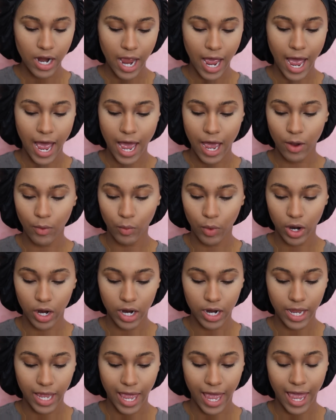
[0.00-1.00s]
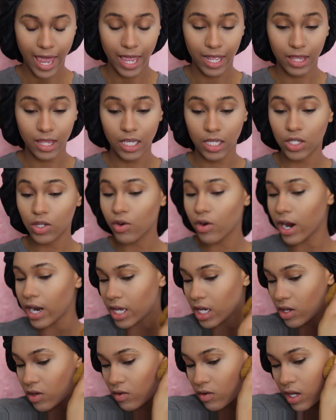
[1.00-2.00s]
I work at this
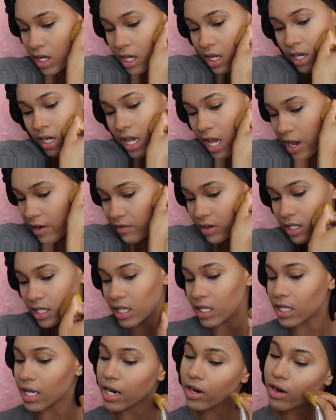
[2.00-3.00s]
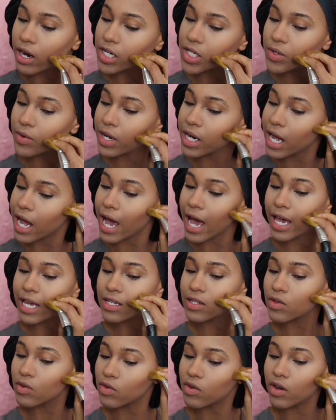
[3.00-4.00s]
credit union. Ever since I graduated high
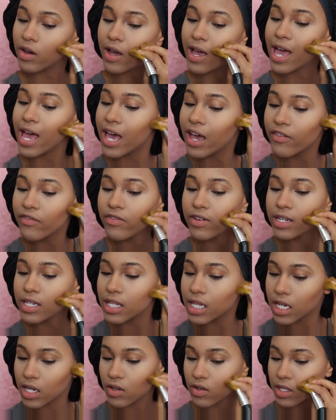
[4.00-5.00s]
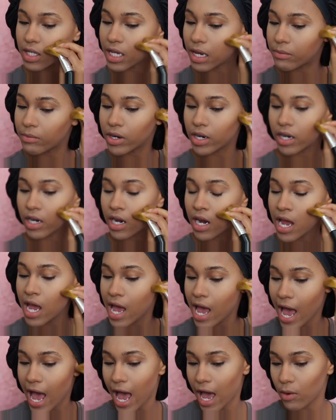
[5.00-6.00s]
school, every single summer
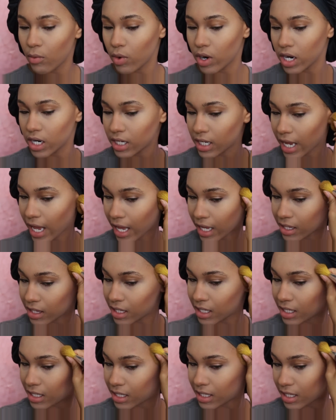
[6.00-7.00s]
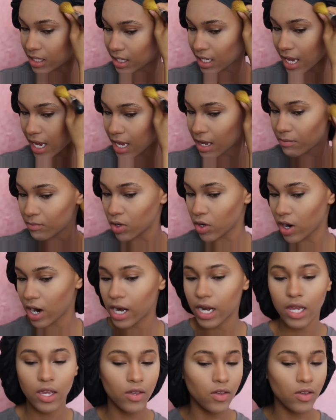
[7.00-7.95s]
I worked at the same credit